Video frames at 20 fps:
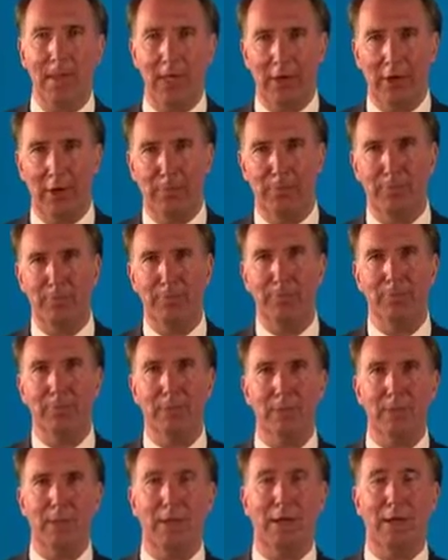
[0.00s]
Hello,
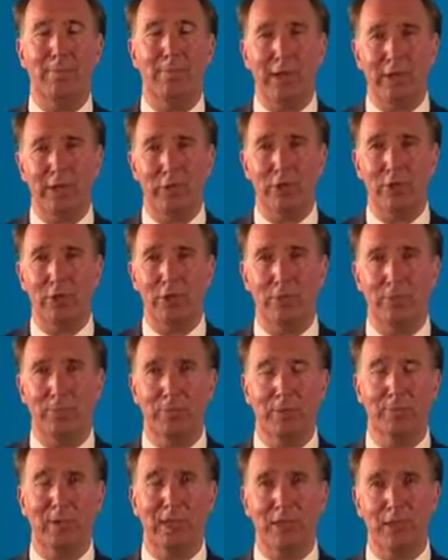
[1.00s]
I'm Michael
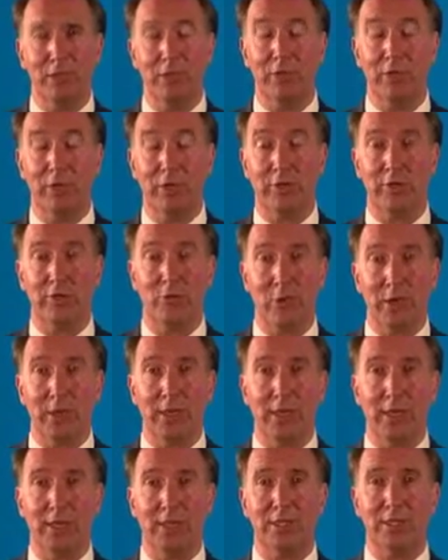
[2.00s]
Stoop, the Managing Director of
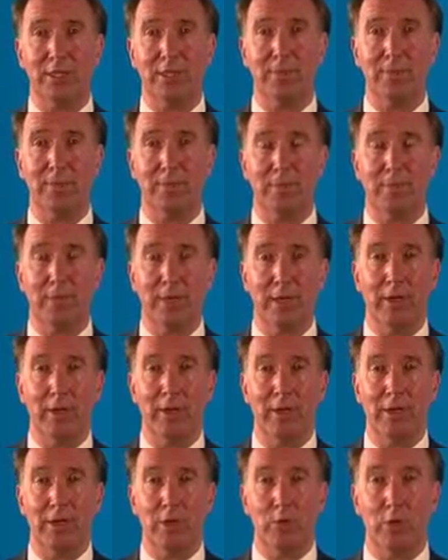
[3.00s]
Whitegates, and
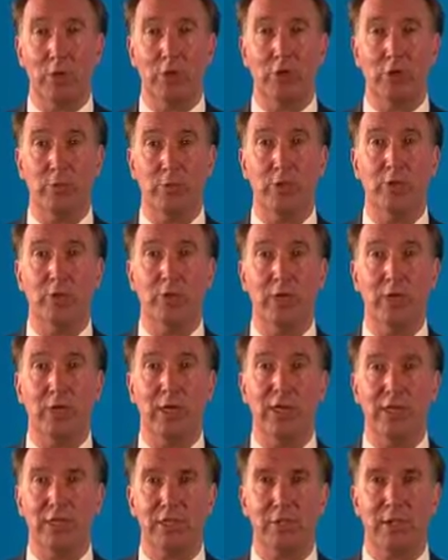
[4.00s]
I'd like to welcome you to
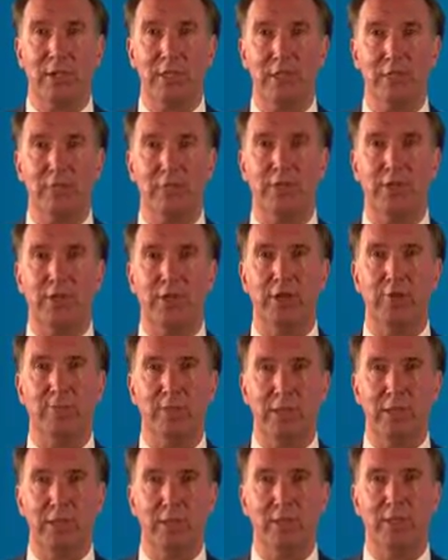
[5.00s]
our interactive
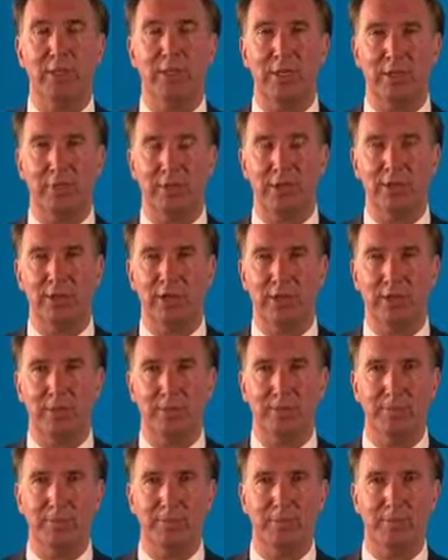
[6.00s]
video-based TV
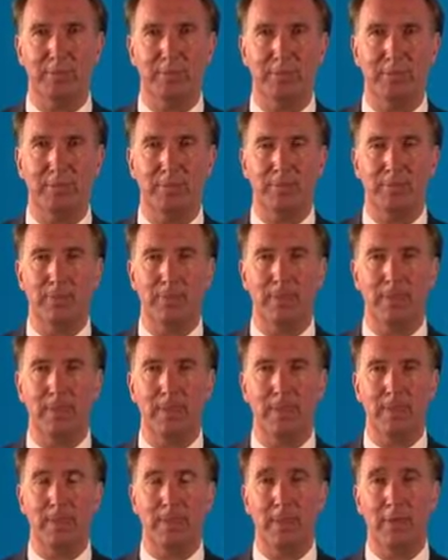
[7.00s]
channel.
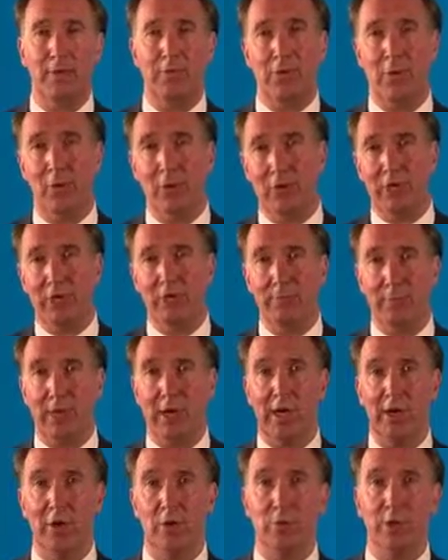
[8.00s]
If you're looking to
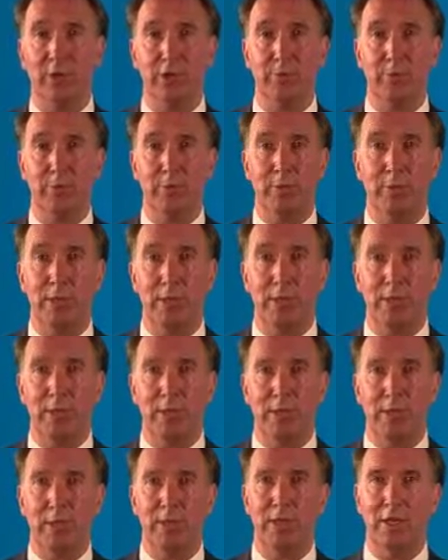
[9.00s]
buy or rent a property,
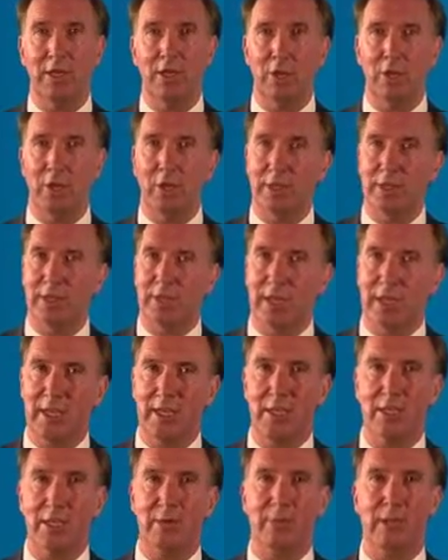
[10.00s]
then you are in
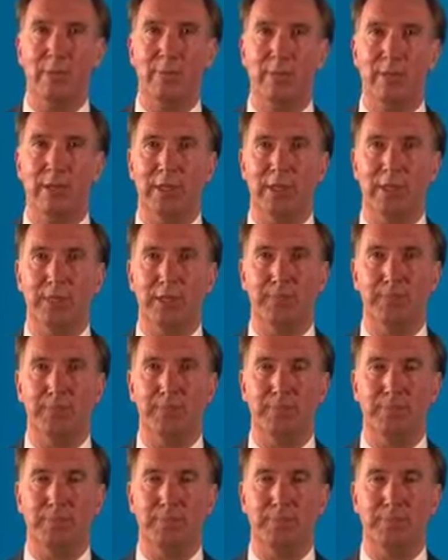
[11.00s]
exactly the right place.